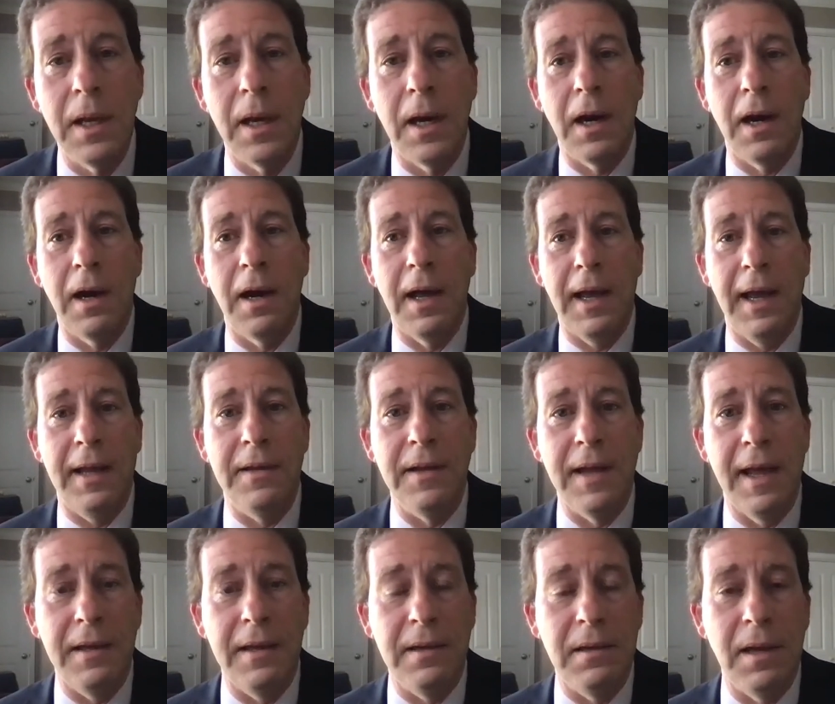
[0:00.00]

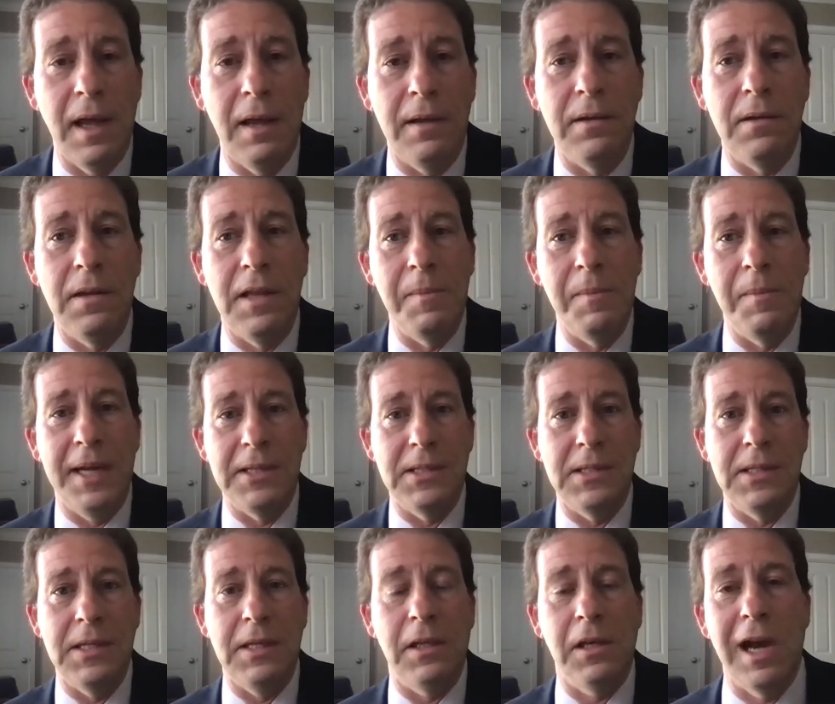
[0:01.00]
And they might
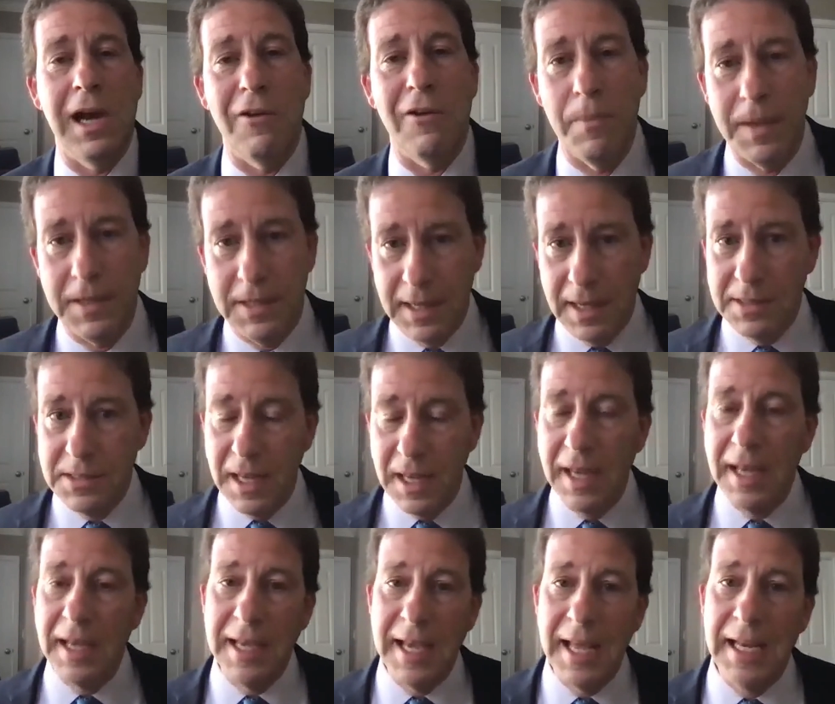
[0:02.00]
see the government as
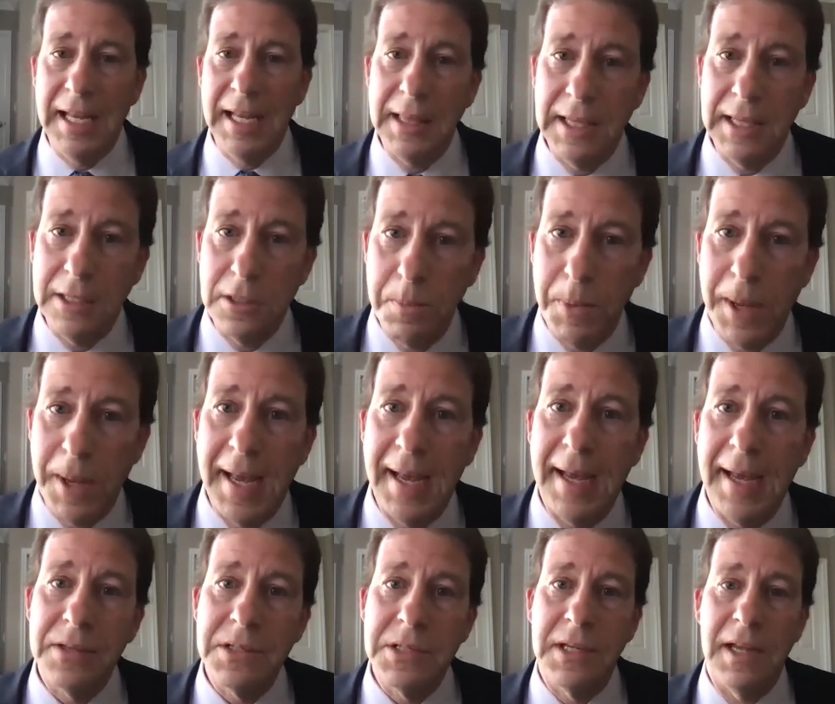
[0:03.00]
getting things
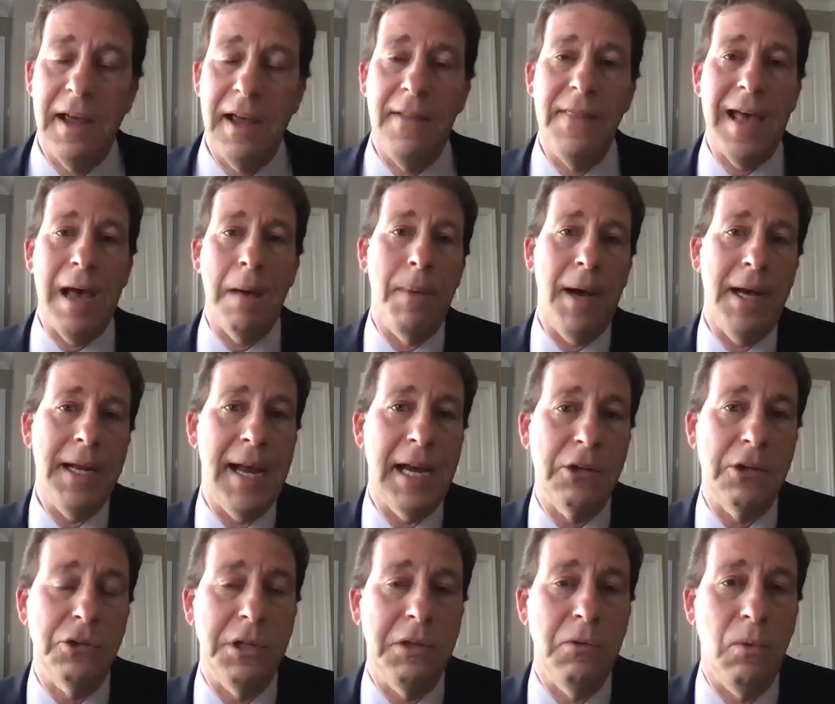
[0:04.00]
passed, and that might
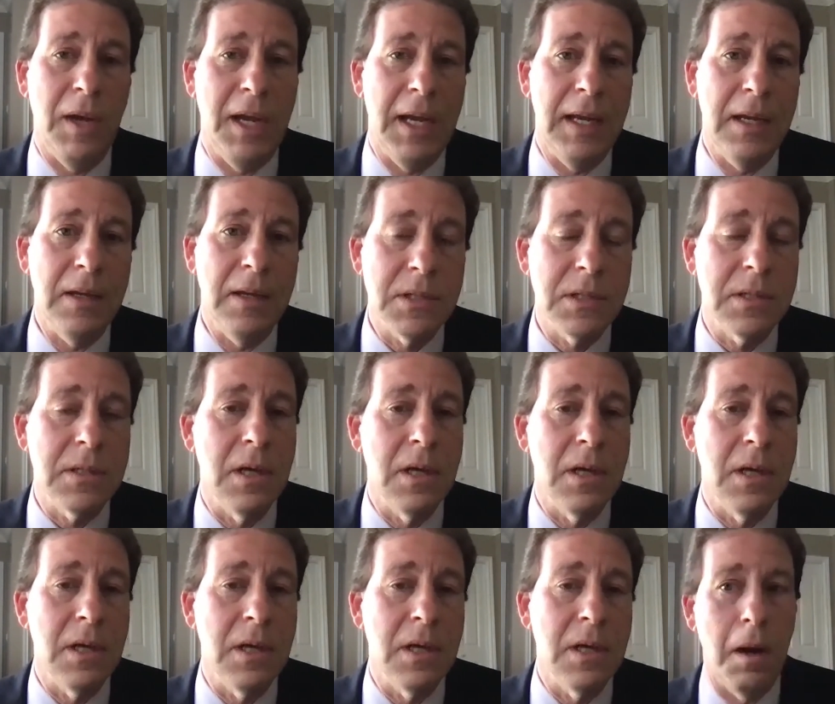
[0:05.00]
actually raise
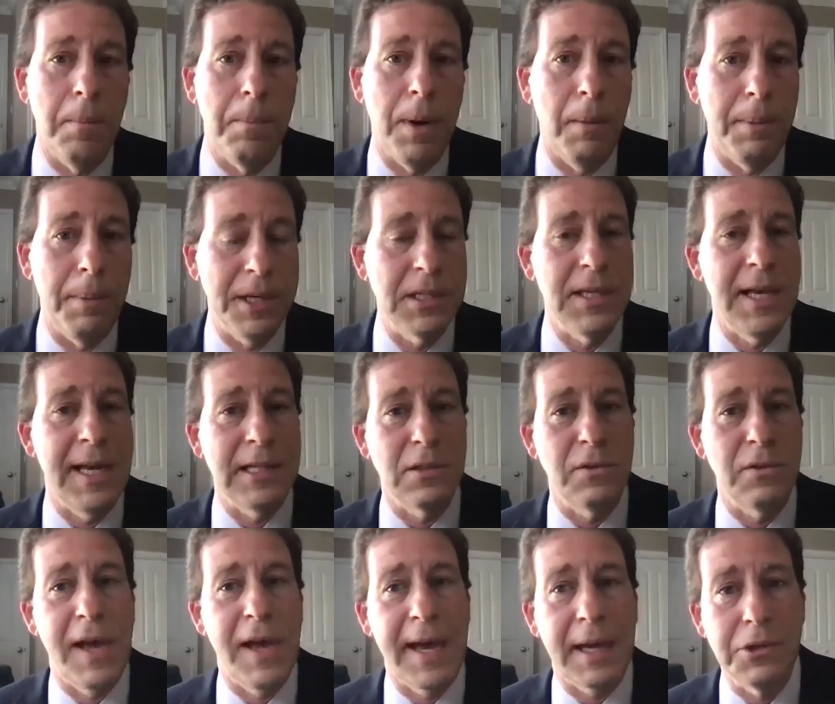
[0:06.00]
public
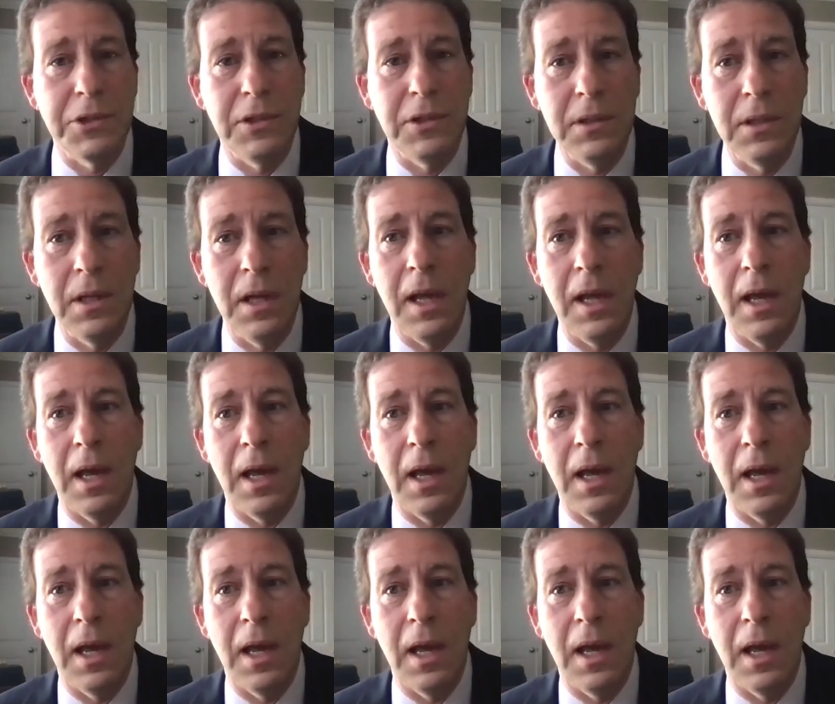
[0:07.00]
satisfaction